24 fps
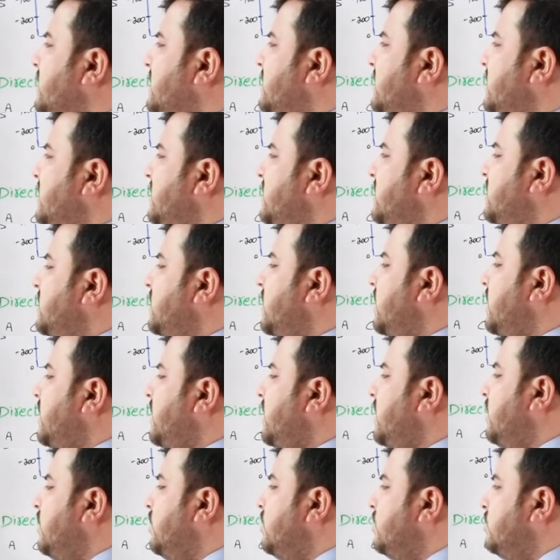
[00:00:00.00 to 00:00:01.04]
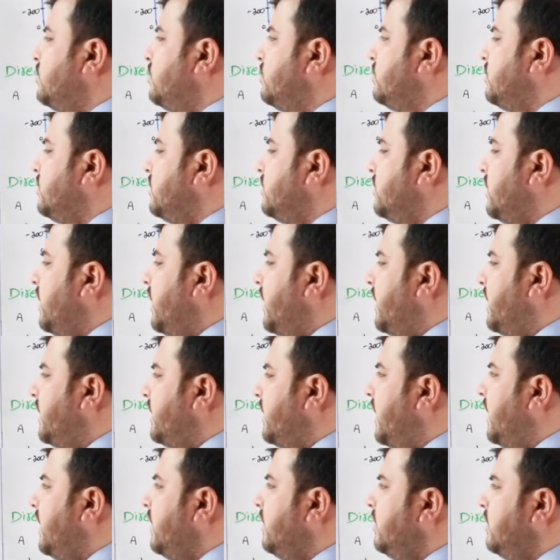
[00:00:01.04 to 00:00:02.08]
resistor and
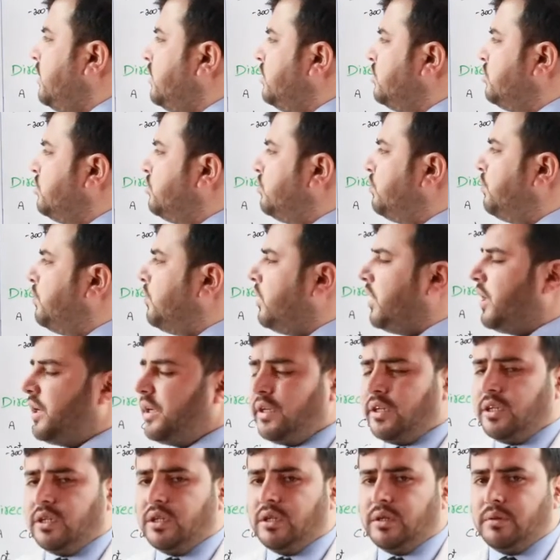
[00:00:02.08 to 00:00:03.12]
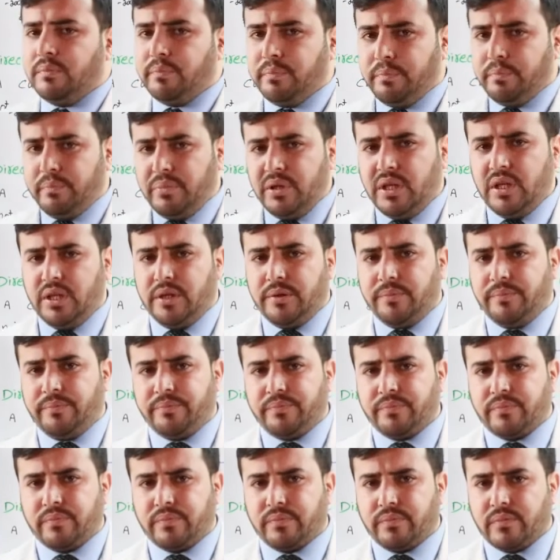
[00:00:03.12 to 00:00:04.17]
then to point B.
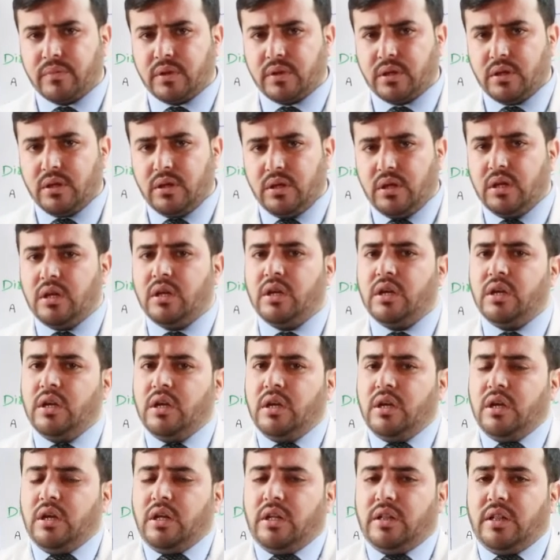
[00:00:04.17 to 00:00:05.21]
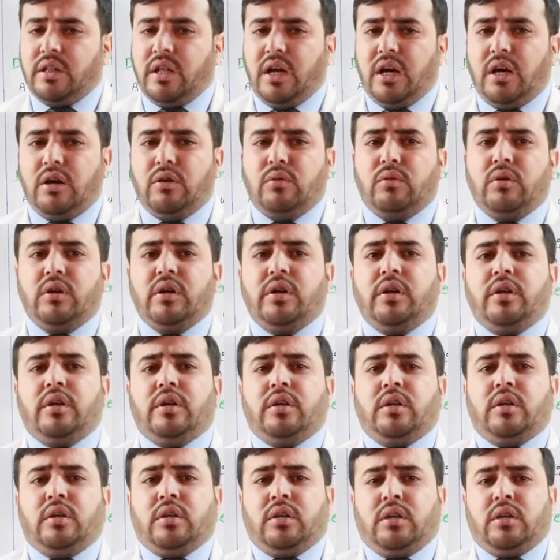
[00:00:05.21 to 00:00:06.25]
Now
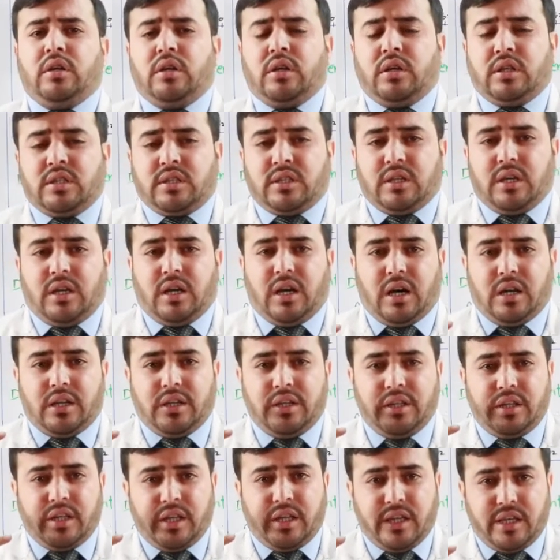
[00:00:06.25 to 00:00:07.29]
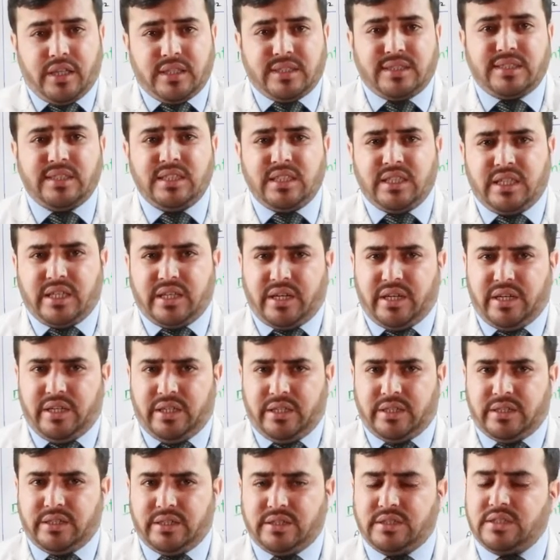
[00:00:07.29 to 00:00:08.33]
in AC
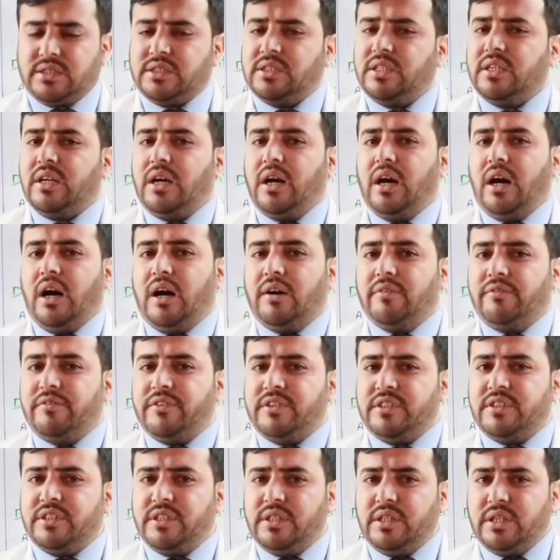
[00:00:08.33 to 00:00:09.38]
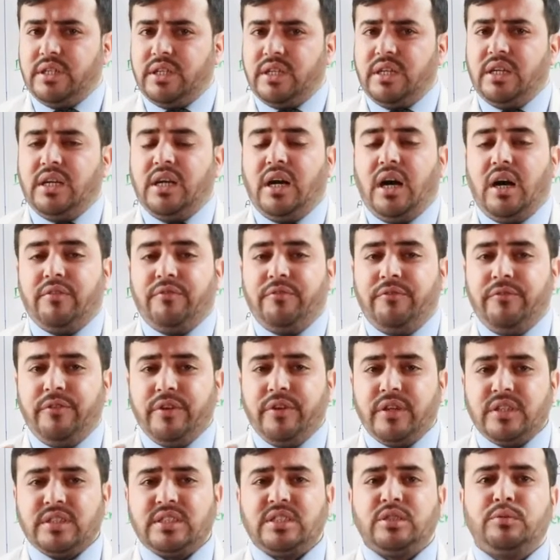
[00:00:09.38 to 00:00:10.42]
currents, after a
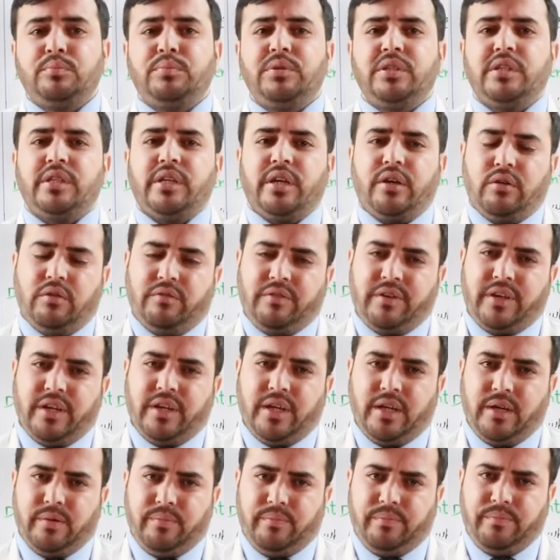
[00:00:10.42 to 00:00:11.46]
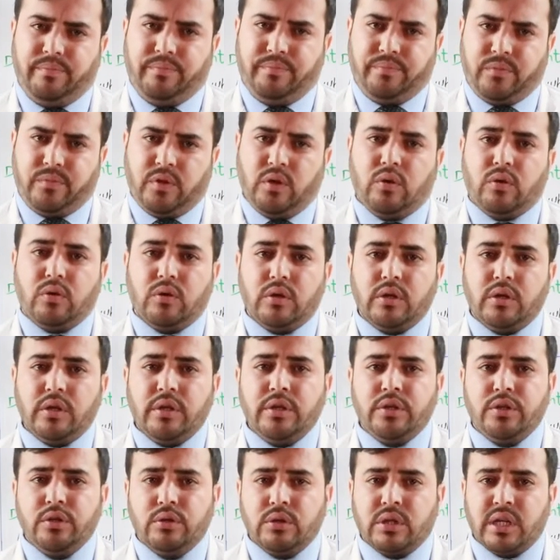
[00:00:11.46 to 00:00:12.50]
fixed period of time, or
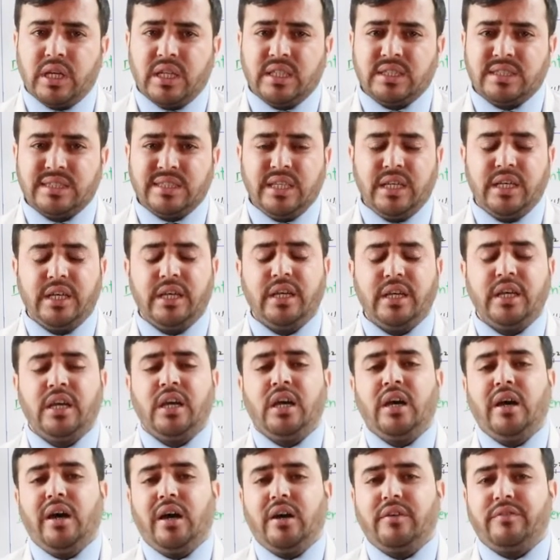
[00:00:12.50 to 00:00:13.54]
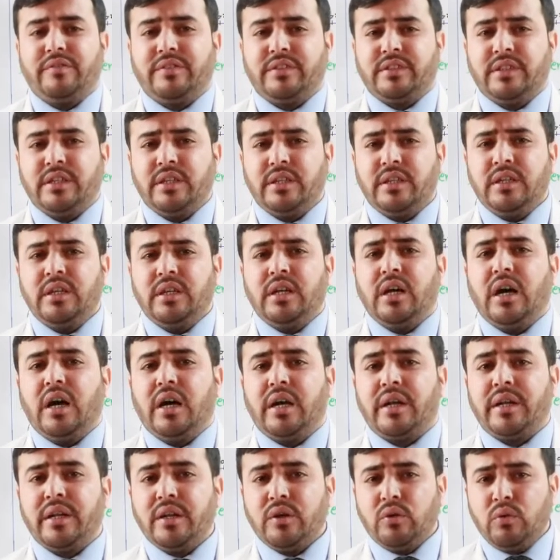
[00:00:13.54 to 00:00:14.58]
you can say after
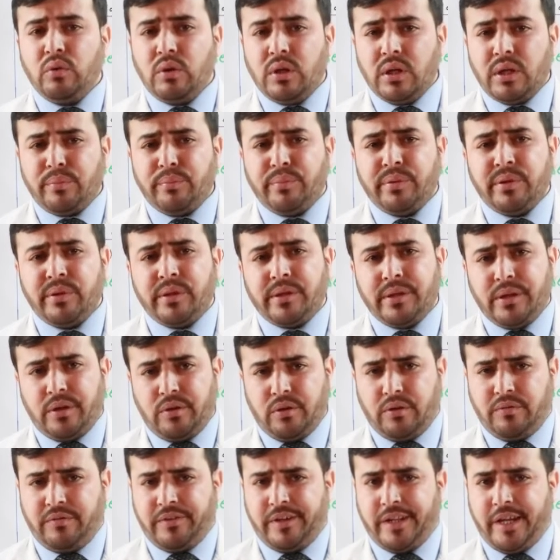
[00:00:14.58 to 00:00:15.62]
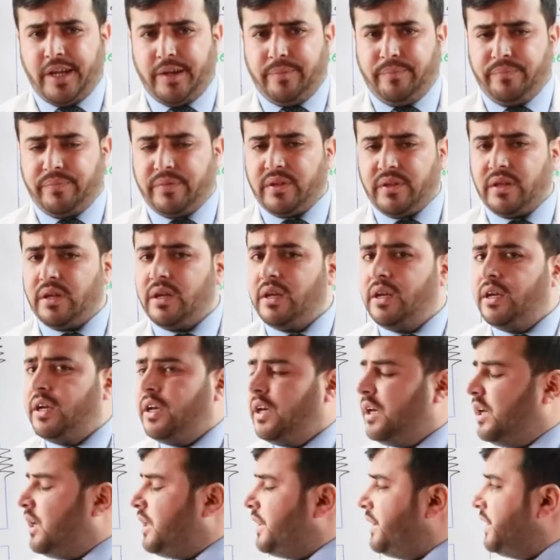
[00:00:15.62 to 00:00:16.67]
a regular period of time,
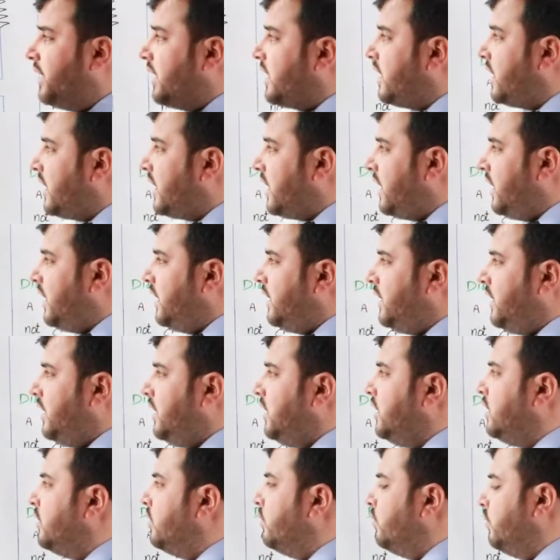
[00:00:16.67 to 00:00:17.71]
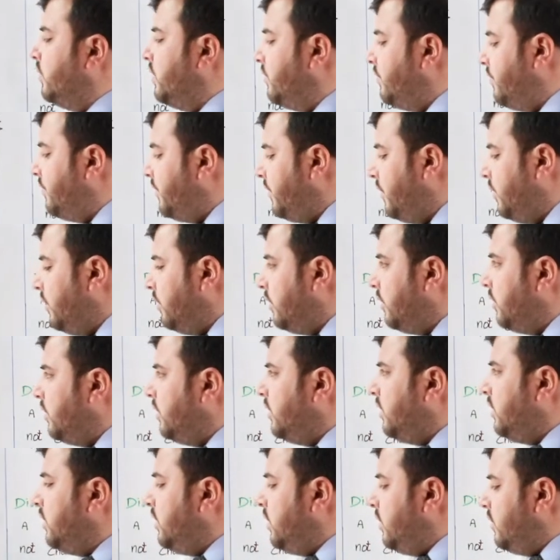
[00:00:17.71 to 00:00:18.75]
the current will
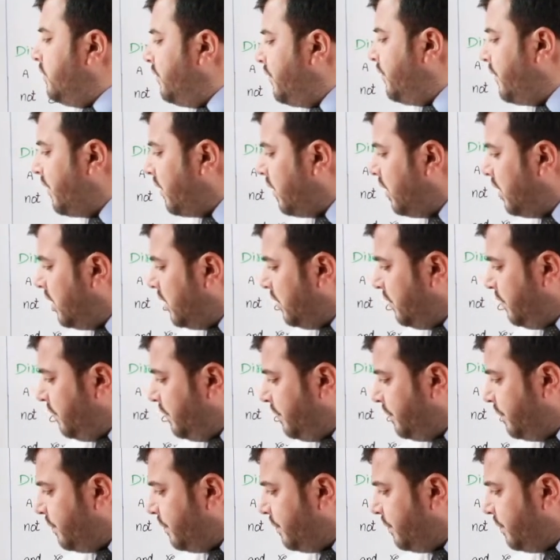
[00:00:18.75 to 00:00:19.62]
flow from